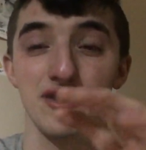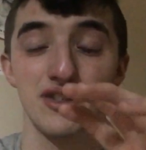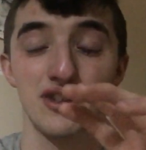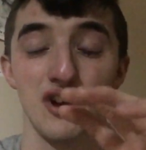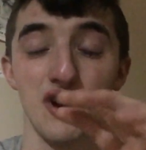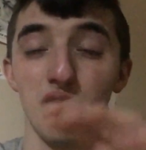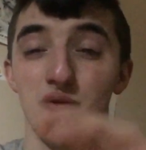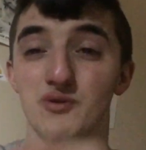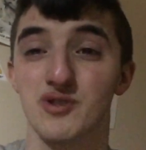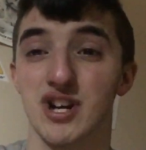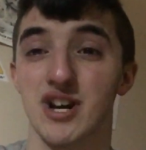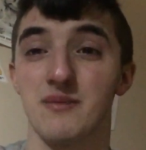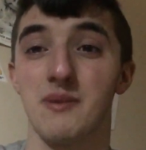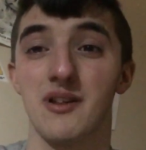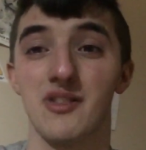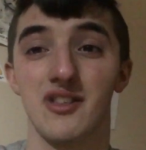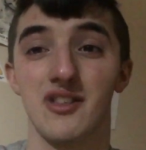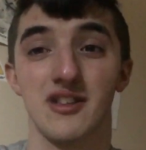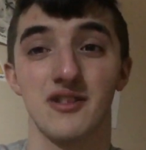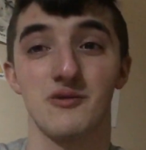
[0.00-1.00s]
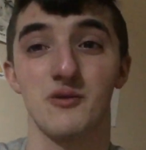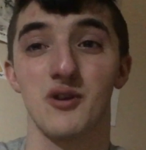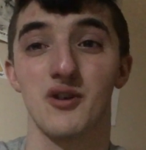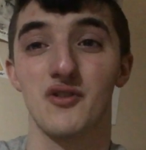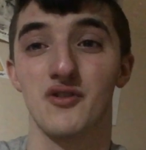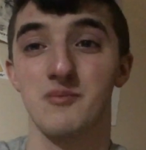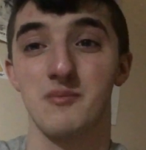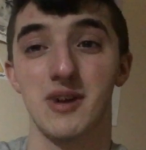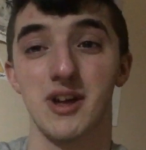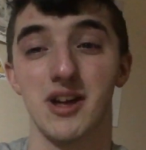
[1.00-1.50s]
don't try to make things worse
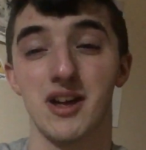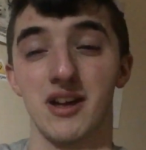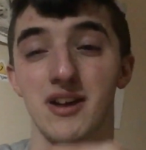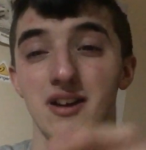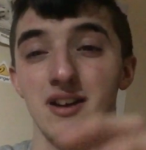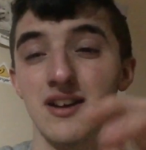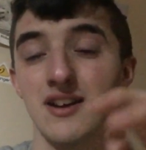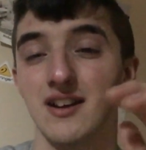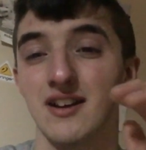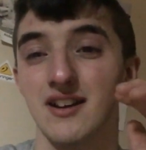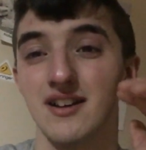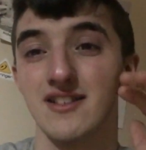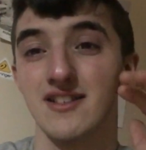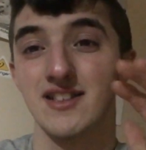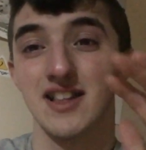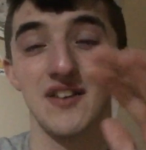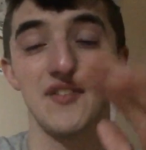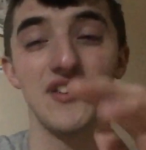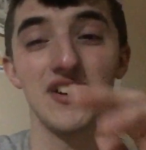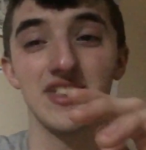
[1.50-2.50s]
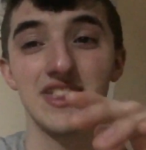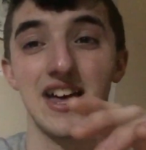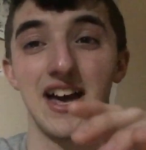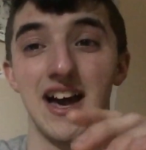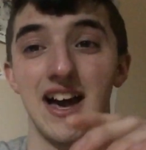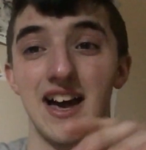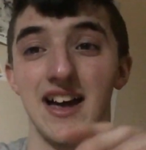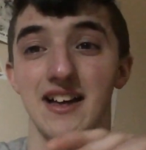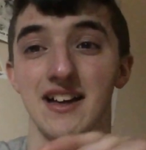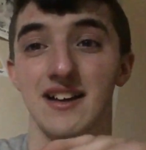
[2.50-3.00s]
for me. Stuff like
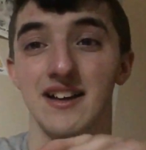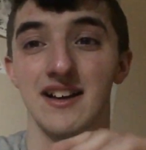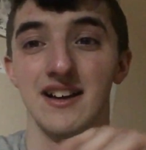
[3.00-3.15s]
that,